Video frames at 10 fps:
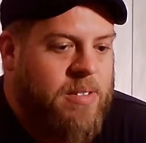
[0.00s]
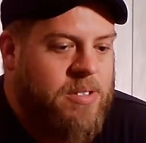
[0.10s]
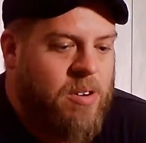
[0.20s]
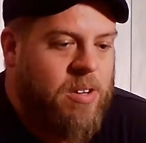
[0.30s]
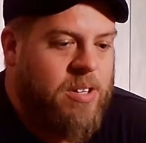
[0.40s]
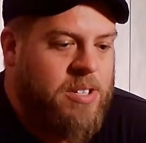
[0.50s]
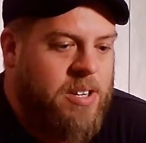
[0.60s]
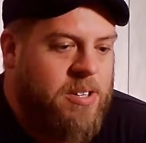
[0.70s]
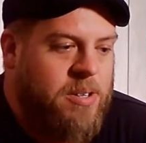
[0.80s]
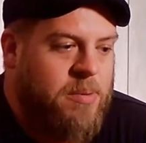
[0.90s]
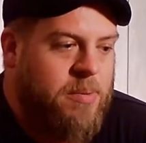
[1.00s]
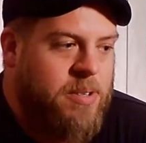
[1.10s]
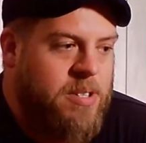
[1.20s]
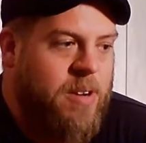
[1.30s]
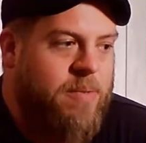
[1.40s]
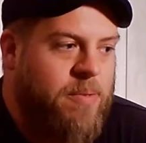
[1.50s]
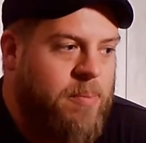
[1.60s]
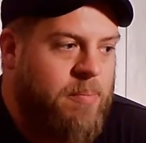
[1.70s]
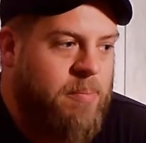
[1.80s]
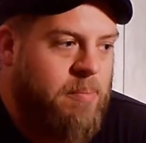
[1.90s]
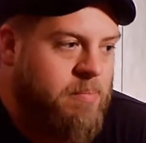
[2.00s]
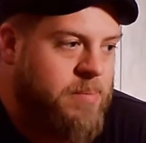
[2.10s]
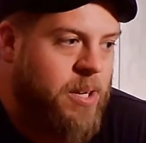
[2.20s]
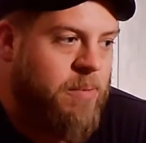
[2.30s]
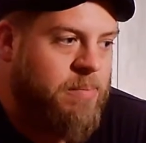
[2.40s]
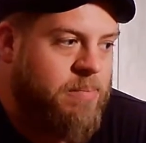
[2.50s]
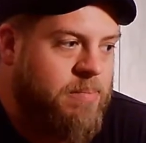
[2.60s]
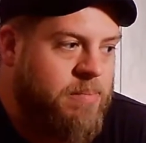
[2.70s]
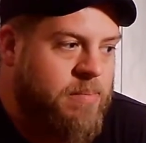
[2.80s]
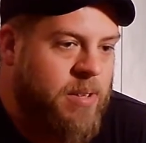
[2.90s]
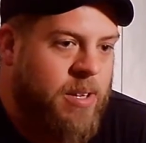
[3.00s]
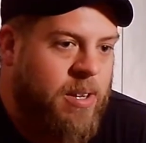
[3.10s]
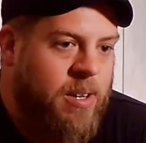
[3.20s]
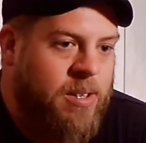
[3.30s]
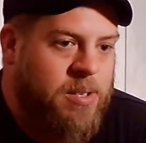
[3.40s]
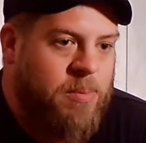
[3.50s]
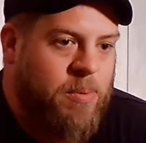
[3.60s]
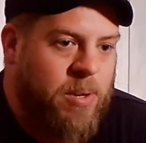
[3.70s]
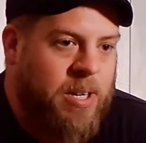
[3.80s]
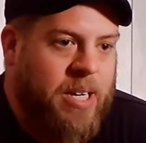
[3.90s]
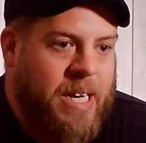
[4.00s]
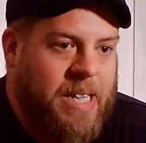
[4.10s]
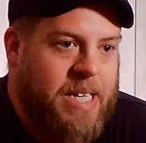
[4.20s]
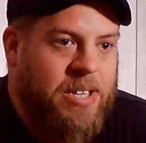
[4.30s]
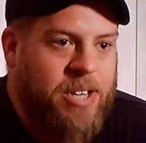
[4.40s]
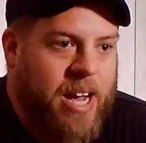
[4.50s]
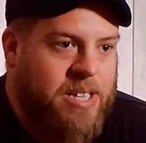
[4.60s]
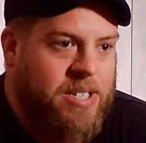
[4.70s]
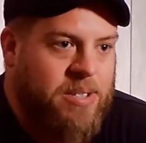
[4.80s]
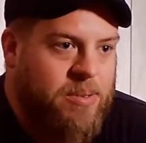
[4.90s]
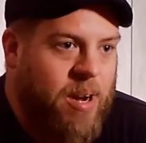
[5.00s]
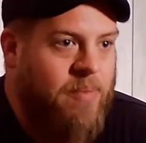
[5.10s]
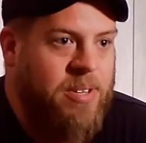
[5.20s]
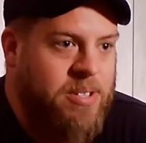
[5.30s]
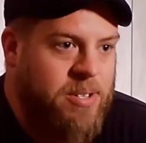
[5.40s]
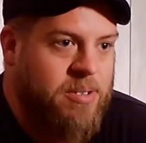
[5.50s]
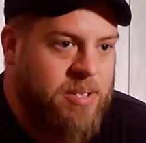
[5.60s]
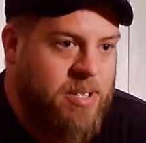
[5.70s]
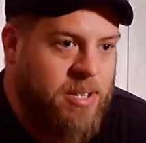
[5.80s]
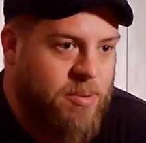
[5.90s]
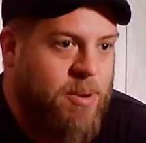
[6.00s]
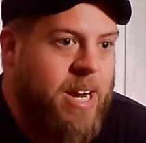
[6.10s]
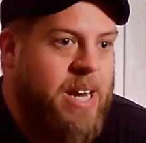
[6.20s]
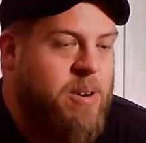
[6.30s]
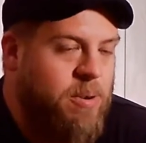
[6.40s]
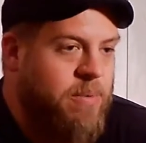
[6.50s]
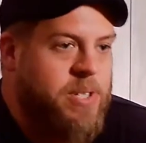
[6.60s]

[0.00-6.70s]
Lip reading: started listening to stuff from some of the work of Anthony Jackson, who obviously is the creator of